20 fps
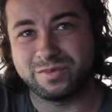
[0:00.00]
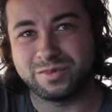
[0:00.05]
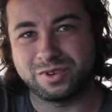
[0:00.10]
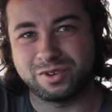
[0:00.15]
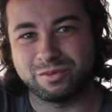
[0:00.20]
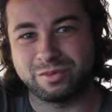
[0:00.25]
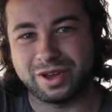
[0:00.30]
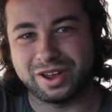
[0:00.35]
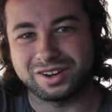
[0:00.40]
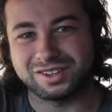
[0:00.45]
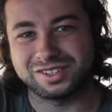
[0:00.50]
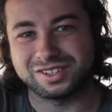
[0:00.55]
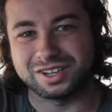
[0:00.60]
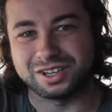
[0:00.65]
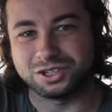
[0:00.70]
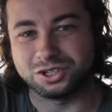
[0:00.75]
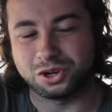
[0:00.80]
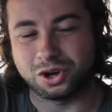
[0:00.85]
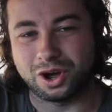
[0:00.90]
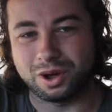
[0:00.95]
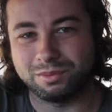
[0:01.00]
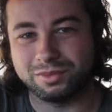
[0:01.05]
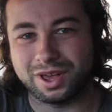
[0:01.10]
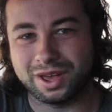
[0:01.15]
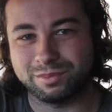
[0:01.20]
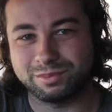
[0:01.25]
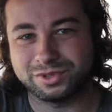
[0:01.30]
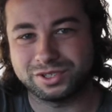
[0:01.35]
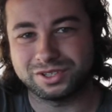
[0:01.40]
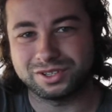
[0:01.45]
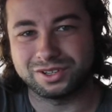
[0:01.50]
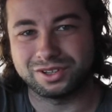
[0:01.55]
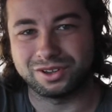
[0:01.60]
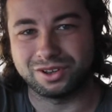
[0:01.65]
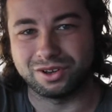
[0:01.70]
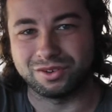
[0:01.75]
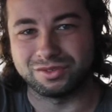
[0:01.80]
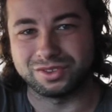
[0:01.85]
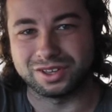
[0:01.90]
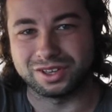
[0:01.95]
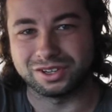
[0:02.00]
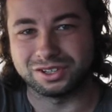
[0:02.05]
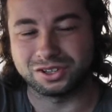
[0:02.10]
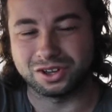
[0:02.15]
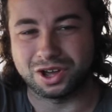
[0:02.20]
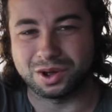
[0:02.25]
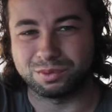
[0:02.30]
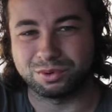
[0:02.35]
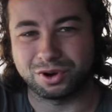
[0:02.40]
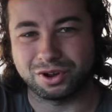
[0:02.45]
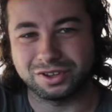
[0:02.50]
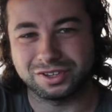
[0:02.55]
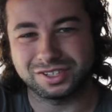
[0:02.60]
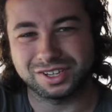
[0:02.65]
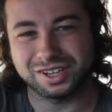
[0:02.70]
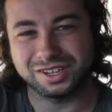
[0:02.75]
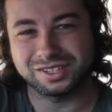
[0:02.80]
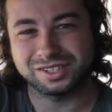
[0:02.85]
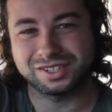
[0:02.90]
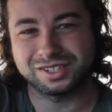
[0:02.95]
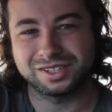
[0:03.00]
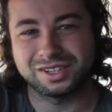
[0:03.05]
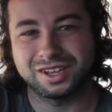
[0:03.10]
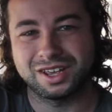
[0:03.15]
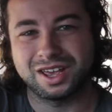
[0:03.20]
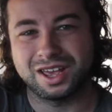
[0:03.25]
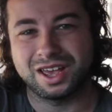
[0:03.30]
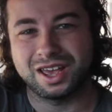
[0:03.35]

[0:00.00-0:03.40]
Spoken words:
You're about to see a time lapse of the entire process,